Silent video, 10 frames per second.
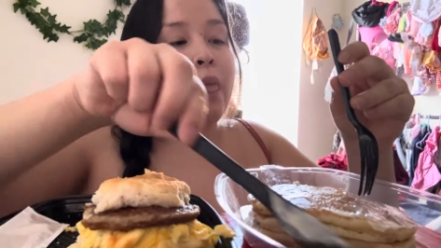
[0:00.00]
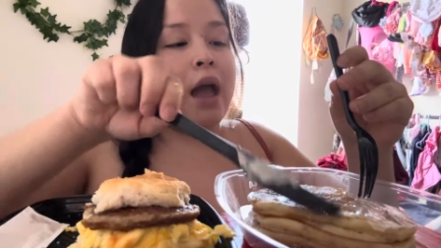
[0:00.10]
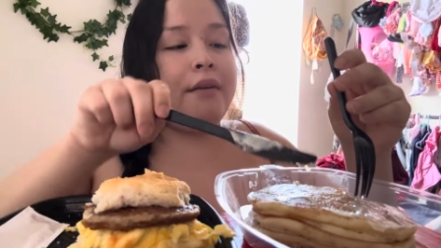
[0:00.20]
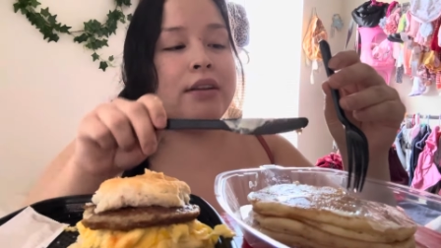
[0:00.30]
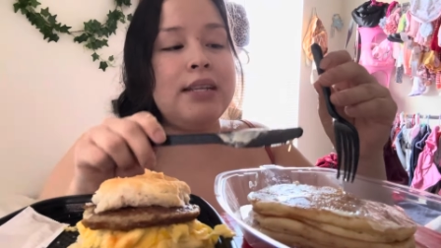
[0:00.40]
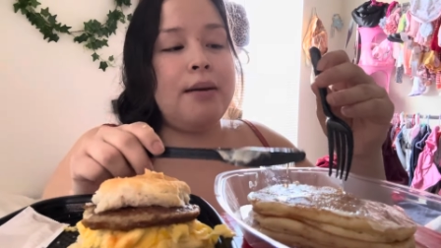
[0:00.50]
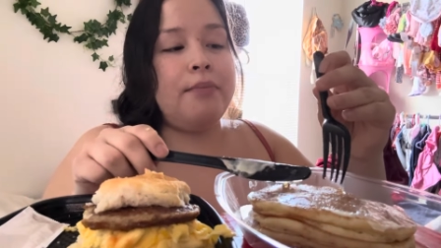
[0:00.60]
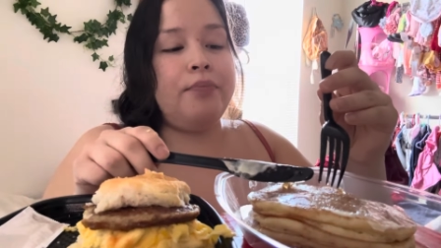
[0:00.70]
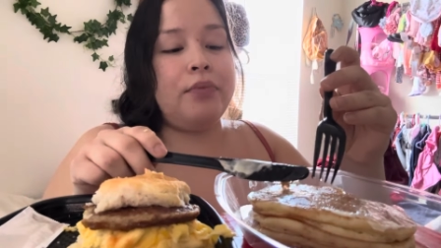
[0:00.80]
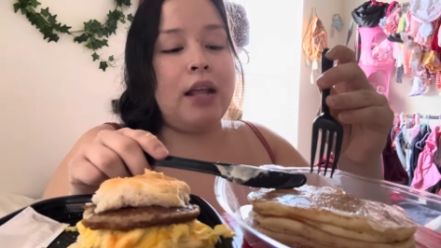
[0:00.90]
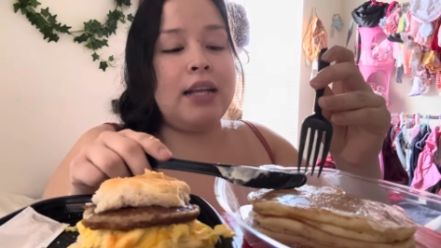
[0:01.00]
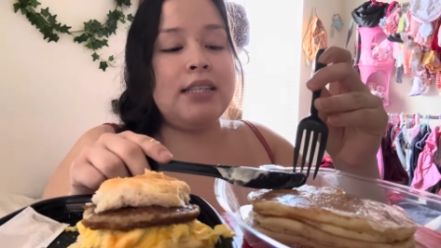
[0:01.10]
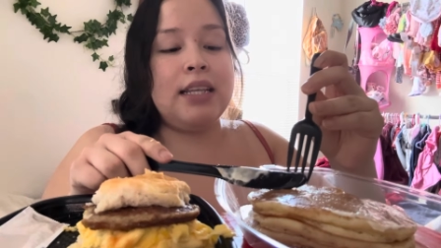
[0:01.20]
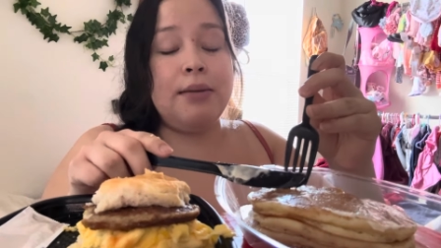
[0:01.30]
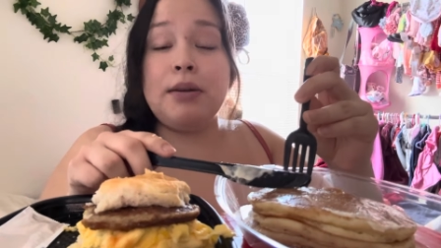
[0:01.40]
Every time I
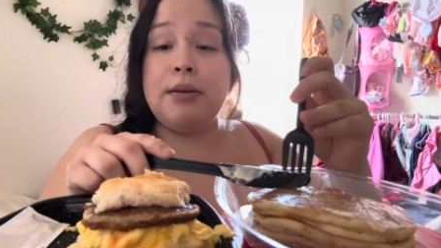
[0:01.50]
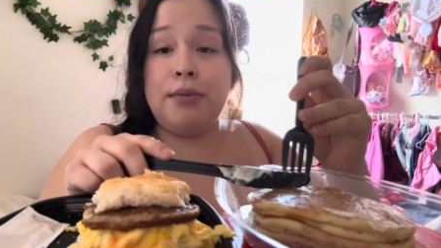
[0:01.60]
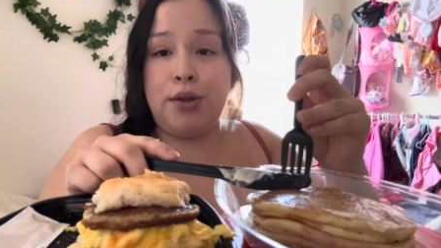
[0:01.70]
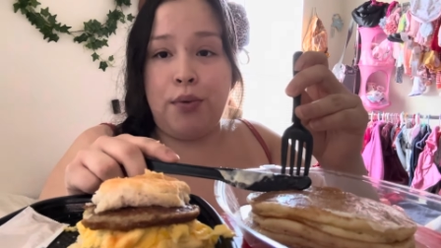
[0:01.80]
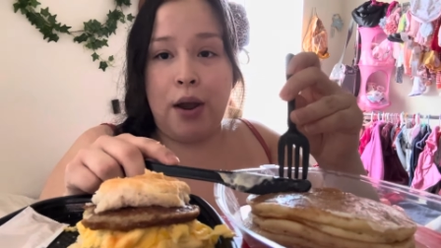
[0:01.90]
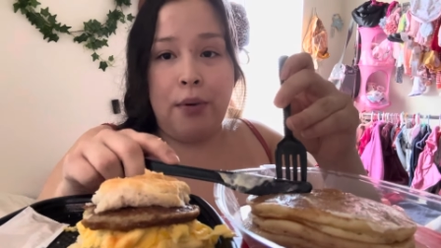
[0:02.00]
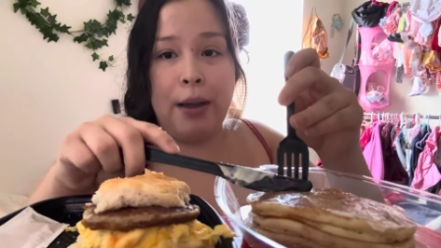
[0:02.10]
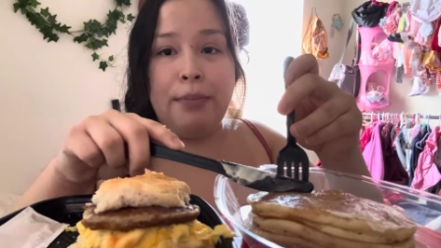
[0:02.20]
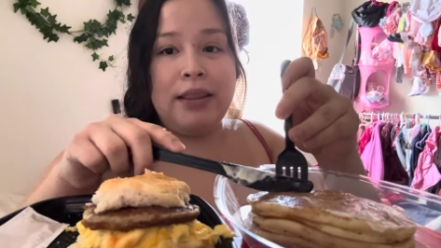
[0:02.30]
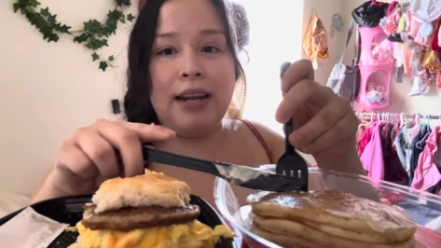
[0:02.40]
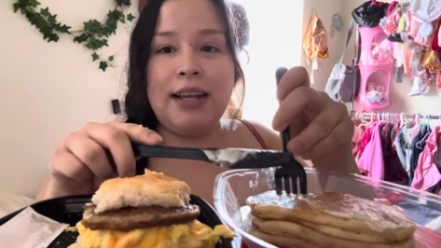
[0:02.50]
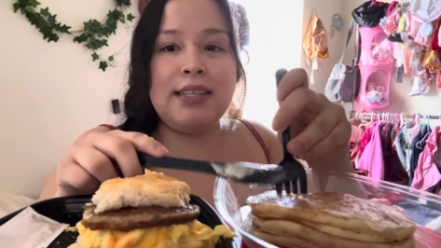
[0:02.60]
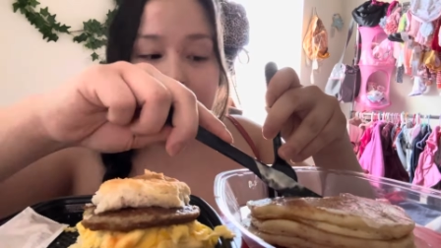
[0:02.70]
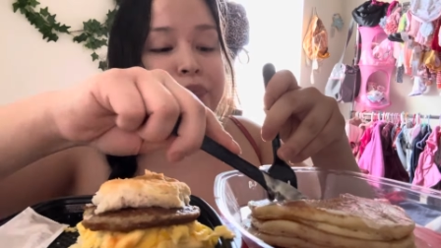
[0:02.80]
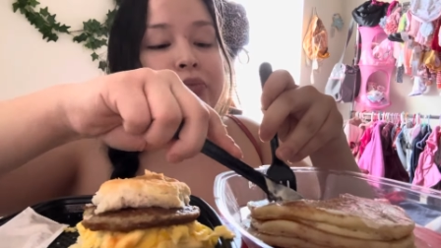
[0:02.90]
see them coming the right way, but then I
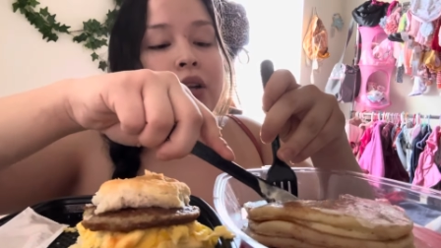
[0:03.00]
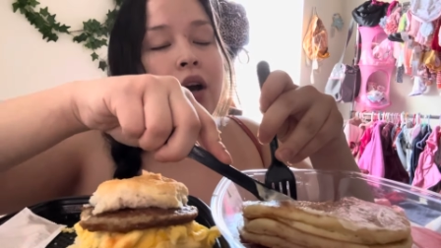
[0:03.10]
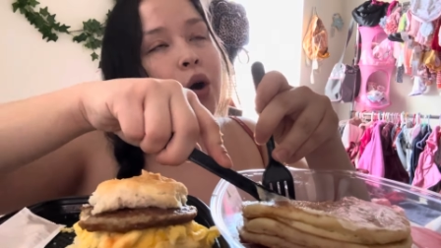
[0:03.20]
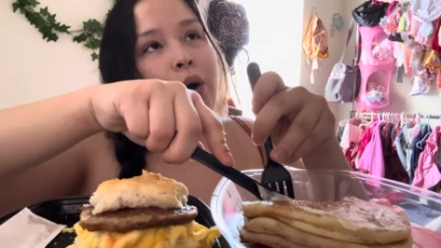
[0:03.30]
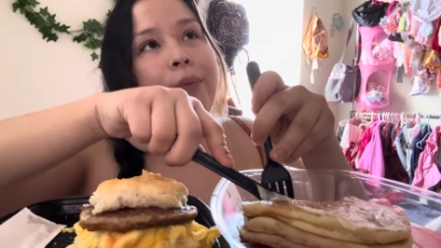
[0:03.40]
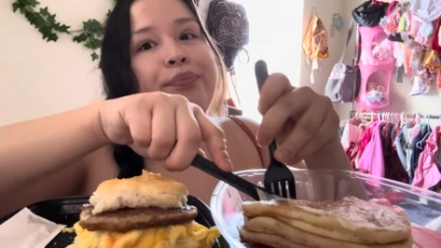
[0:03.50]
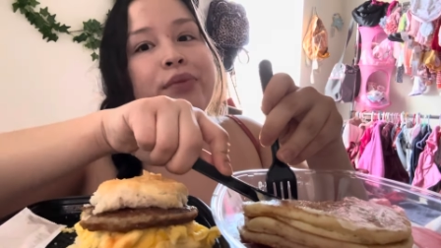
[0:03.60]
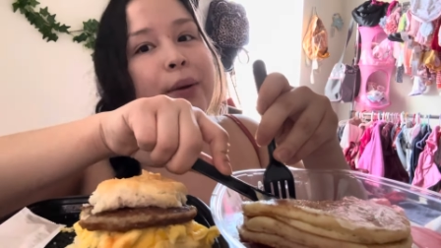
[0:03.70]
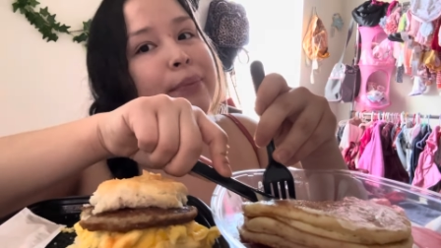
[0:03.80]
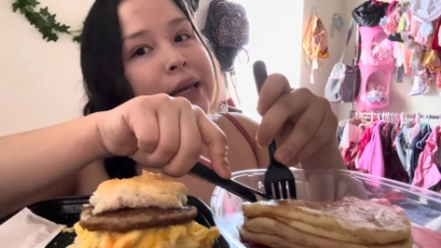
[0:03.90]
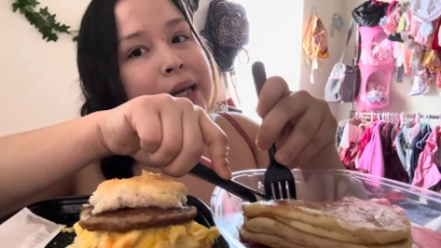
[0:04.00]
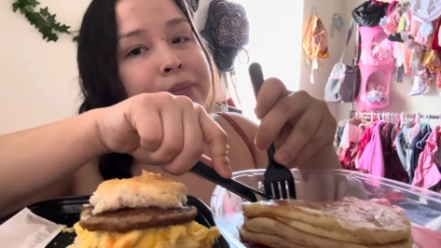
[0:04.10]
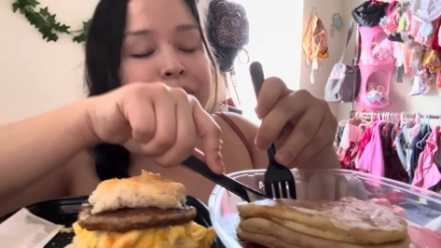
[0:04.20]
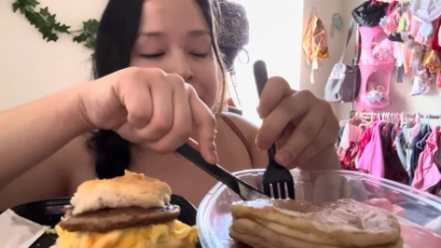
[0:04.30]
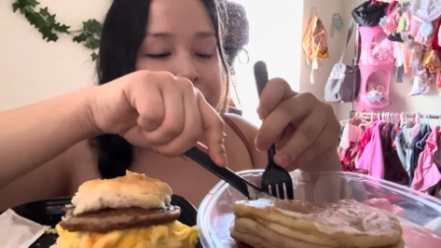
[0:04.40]
see, or a bee,
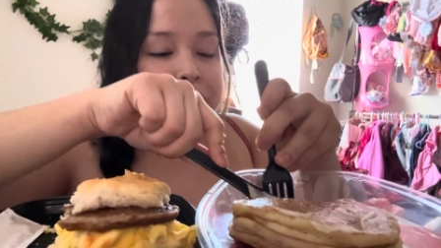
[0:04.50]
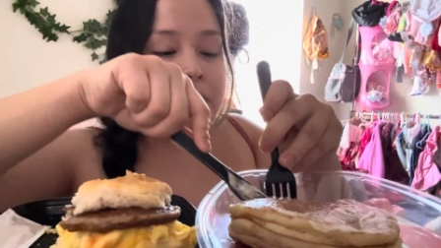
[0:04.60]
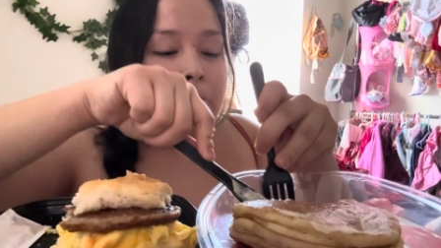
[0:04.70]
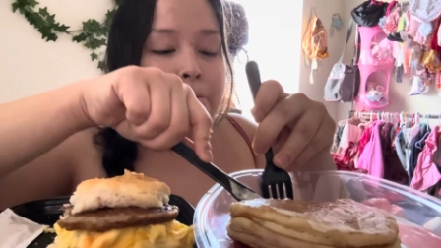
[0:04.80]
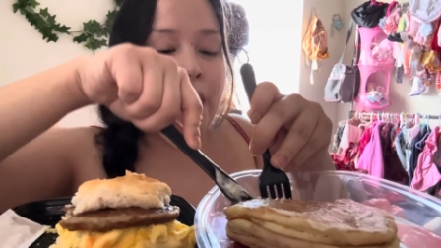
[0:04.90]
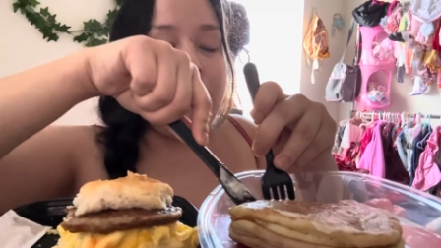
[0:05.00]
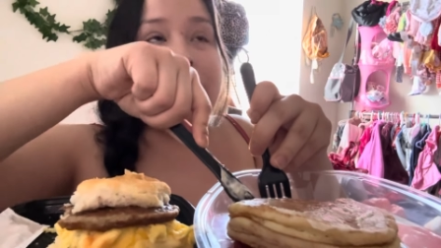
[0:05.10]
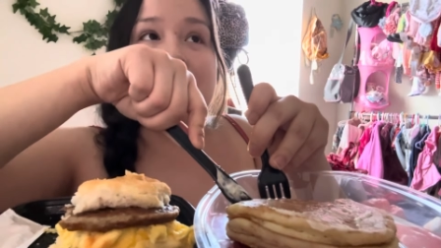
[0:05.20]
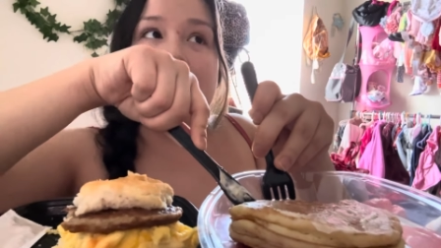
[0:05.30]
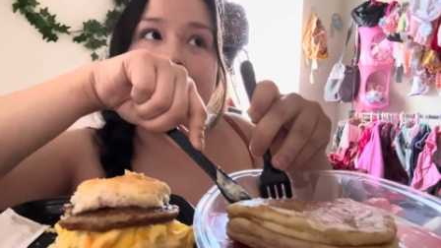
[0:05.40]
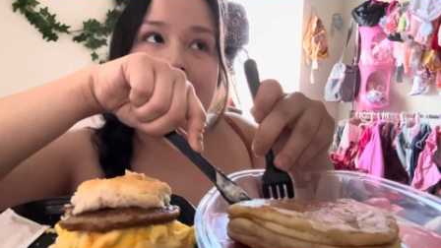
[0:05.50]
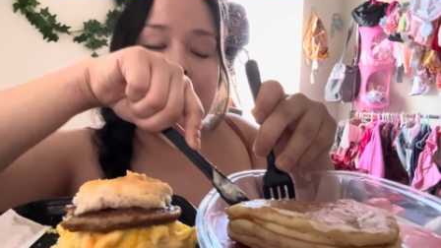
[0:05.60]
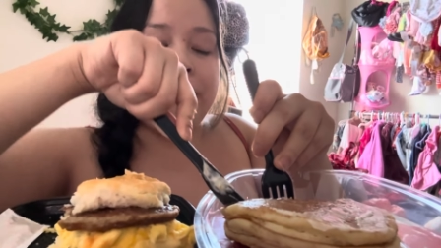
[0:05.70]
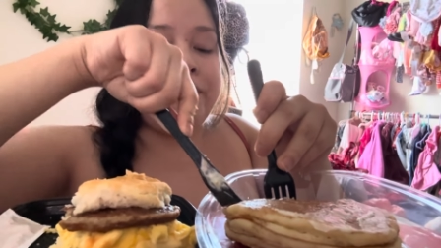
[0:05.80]
bust a bee,